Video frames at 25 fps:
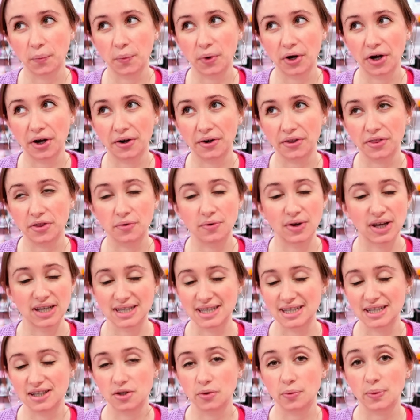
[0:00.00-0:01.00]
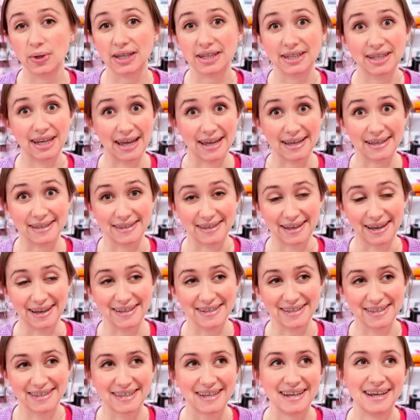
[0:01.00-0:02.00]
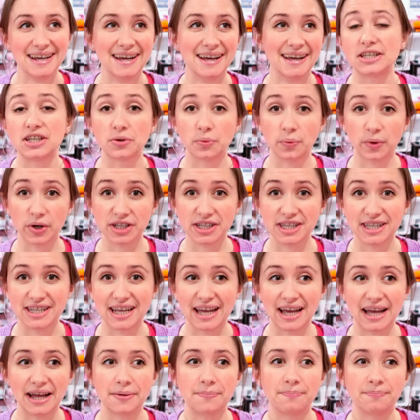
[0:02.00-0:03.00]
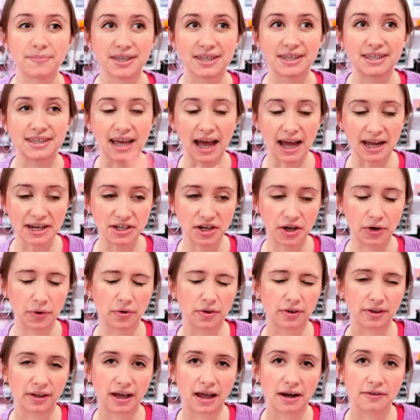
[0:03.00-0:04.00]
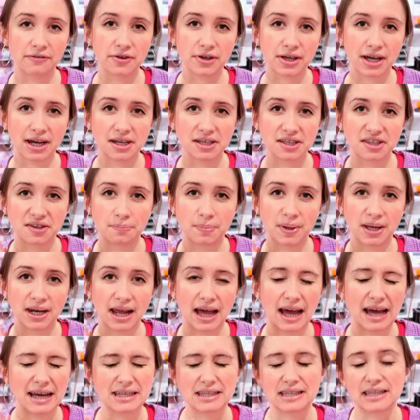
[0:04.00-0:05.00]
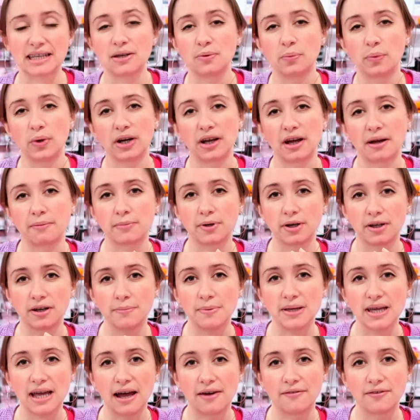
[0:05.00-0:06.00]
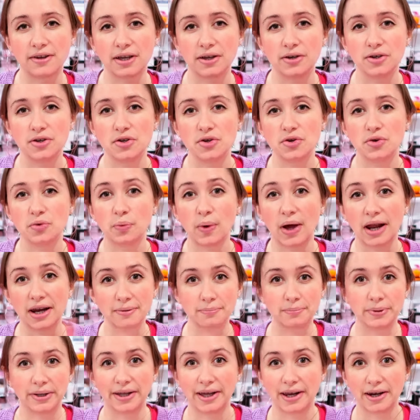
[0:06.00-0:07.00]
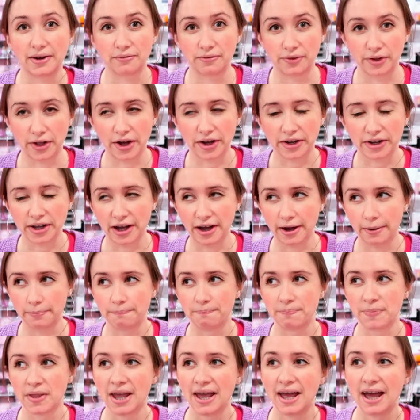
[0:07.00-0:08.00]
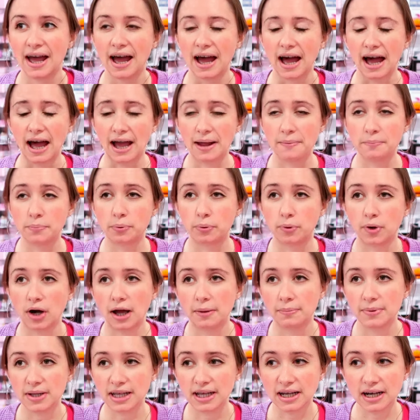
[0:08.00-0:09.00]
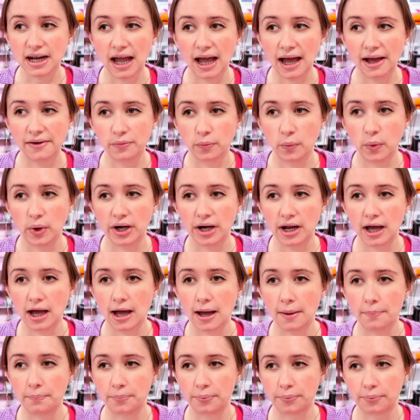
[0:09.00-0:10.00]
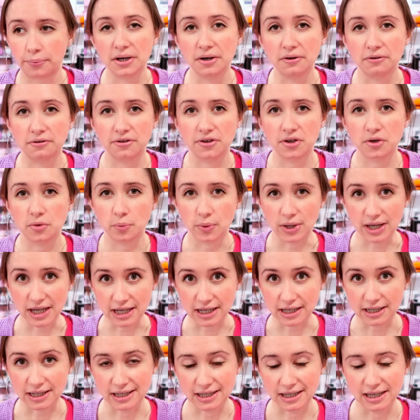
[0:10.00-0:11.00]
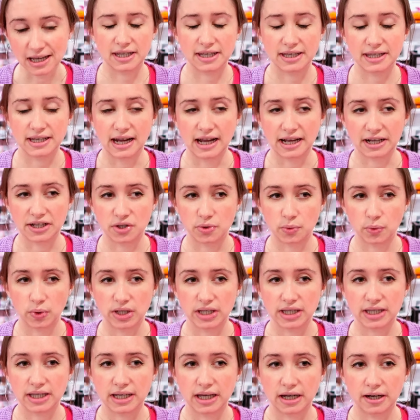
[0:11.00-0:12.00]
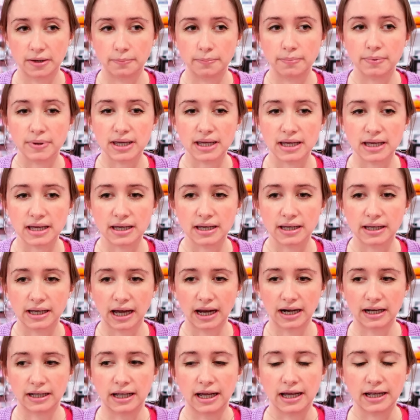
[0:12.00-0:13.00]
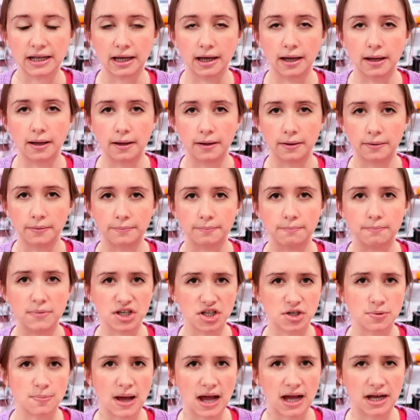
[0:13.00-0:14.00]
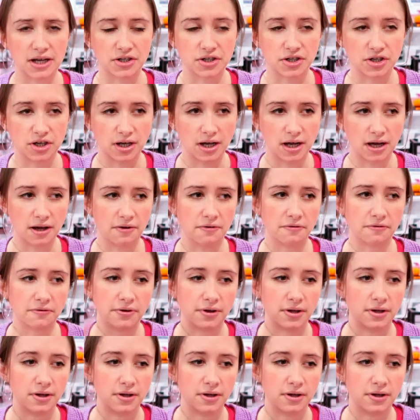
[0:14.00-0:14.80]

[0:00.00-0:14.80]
where the rest of the week takes us. I did want to say, side note, a lot of you guys have been asking when I'm going to be having a new wedding planning vlog up. I'm probably going to have one up in a few weeks. This next one's going to be kind of like a mishmash of,